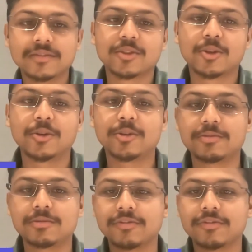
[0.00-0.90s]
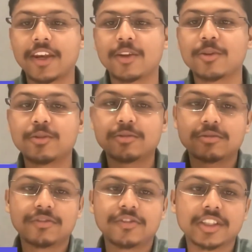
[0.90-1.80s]
So when you
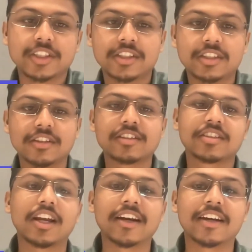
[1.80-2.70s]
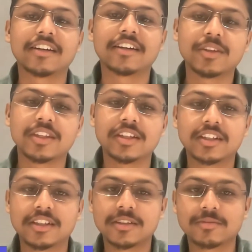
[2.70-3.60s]
first started with
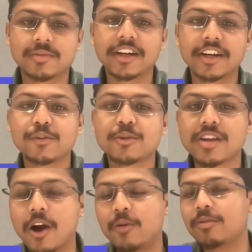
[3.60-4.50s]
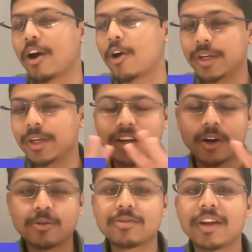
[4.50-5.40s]
your interviews, how many
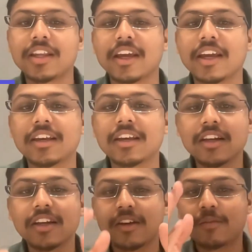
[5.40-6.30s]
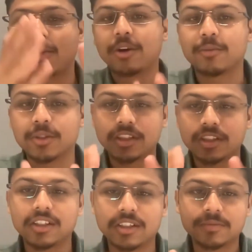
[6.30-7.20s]
rounds were there? What was
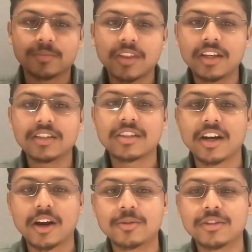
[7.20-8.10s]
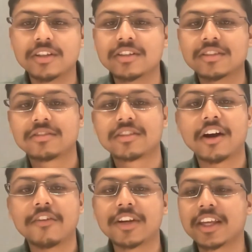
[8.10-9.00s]
the each round
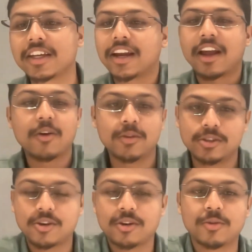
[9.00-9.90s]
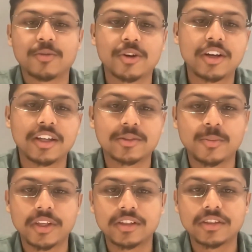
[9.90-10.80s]
covering, and how was your overall
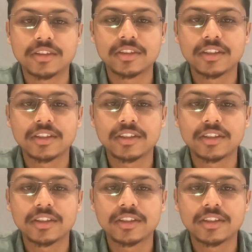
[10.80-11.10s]
experience?